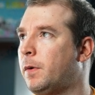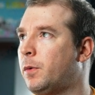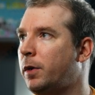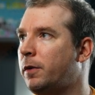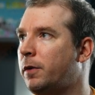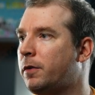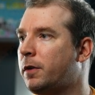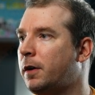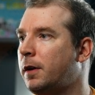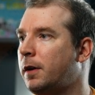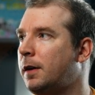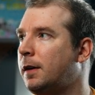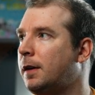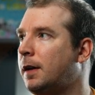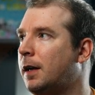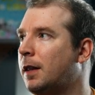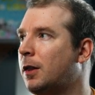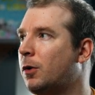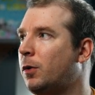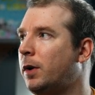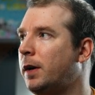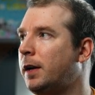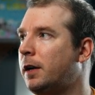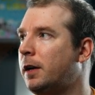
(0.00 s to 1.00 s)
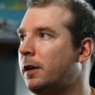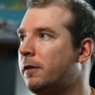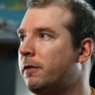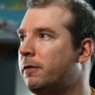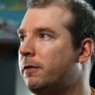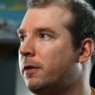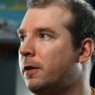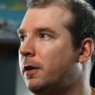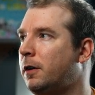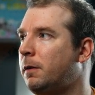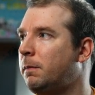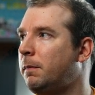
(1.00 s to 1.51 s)
We've got another one here
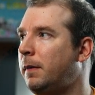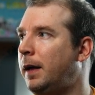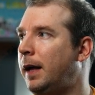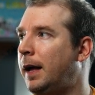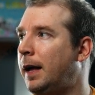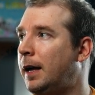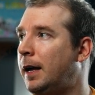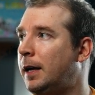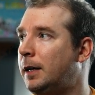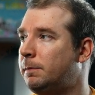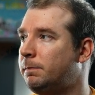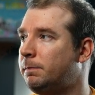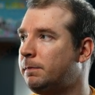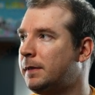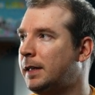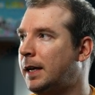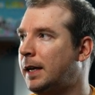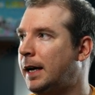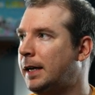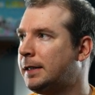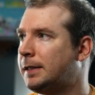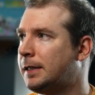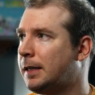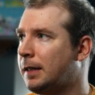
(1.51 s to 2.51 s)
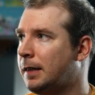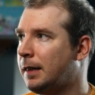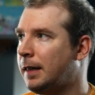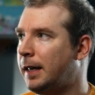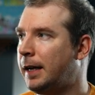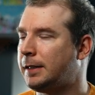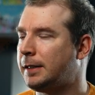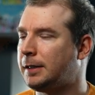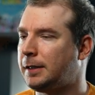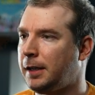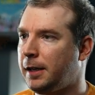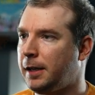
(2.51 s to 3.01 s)
from um,
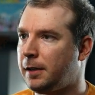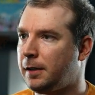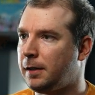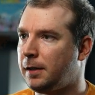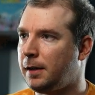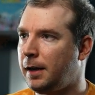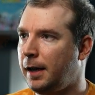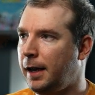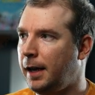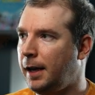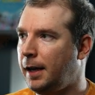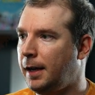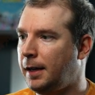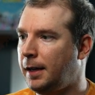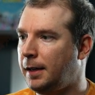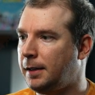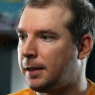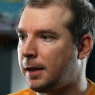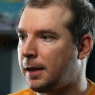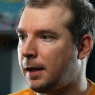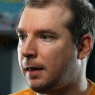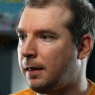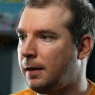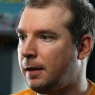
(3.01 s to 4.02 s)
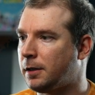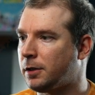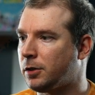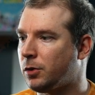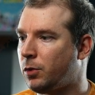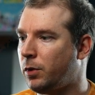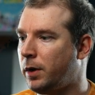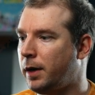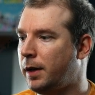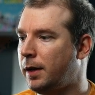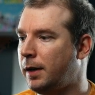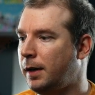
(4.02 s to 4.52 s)
Atlassian, and this
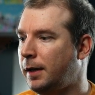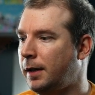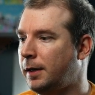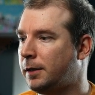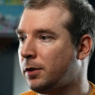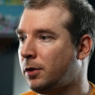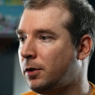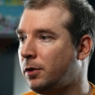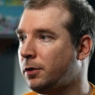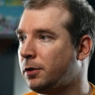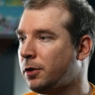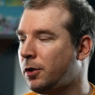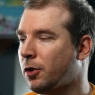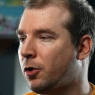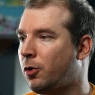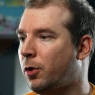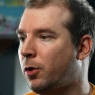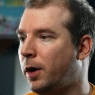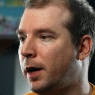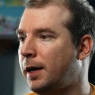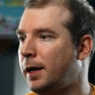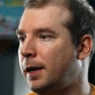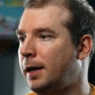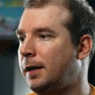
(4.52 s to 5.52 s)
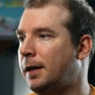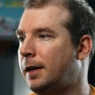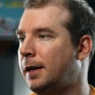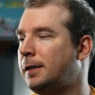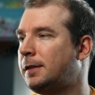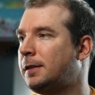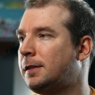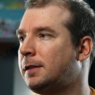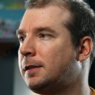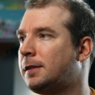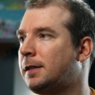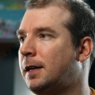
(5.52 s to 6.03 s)
one is also quite a nice
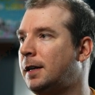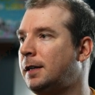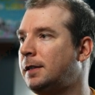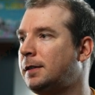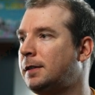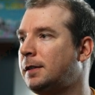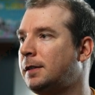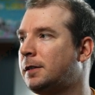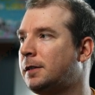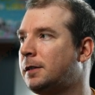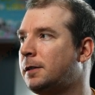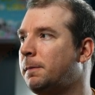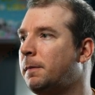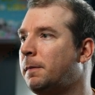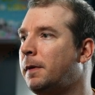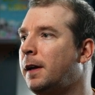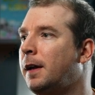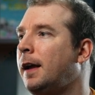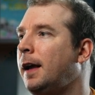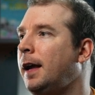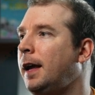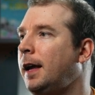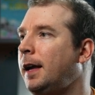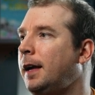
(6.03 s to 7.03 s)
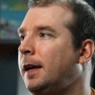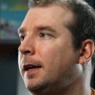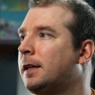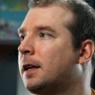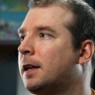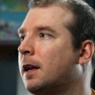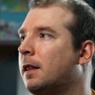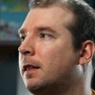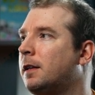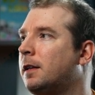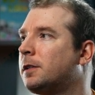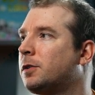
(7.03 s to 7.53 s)
design system. And
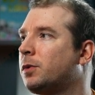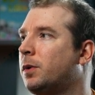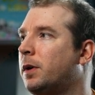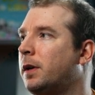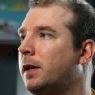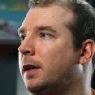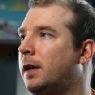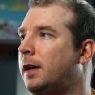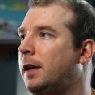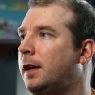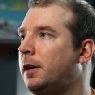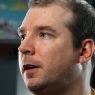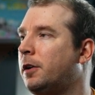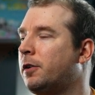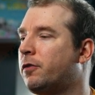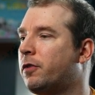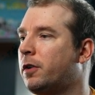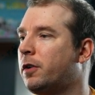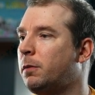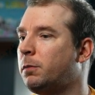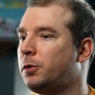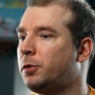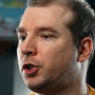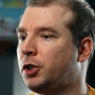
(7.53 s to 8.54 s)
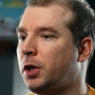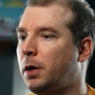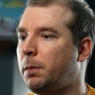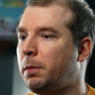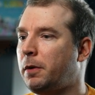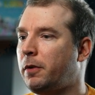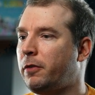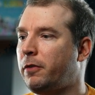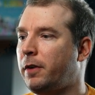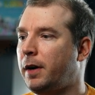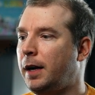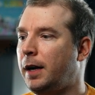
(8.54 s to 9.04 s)
this one here from
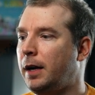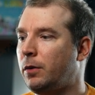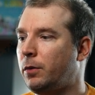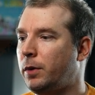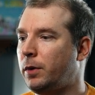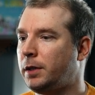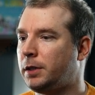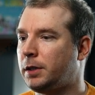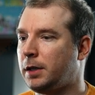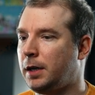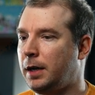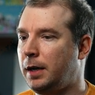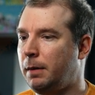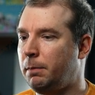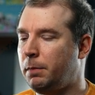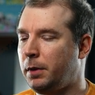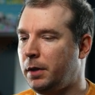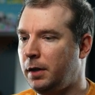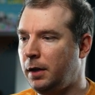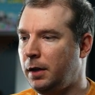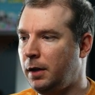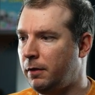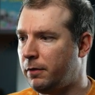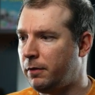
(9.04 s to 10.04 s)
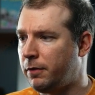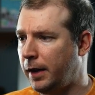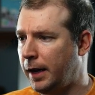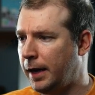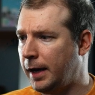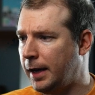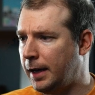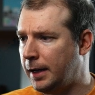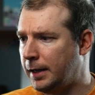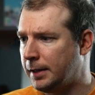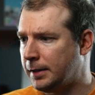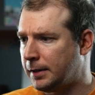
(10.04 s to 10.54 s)
Shopify, which I believe
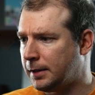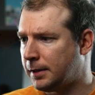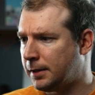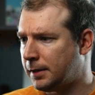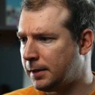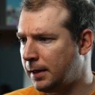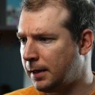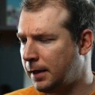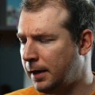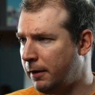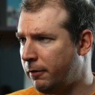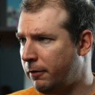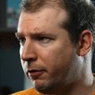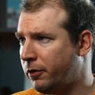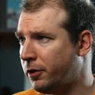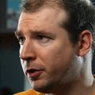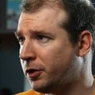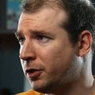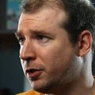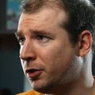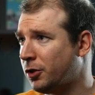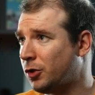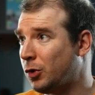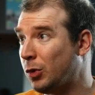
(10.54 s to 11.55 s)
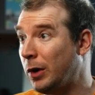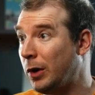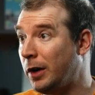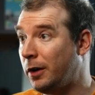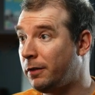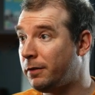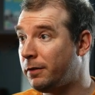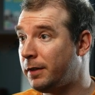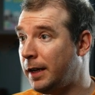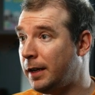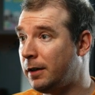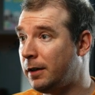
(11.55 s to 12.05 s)
has uh, version
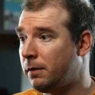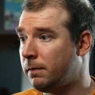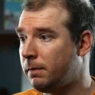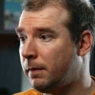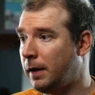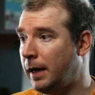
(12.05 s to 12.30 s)
twelve now.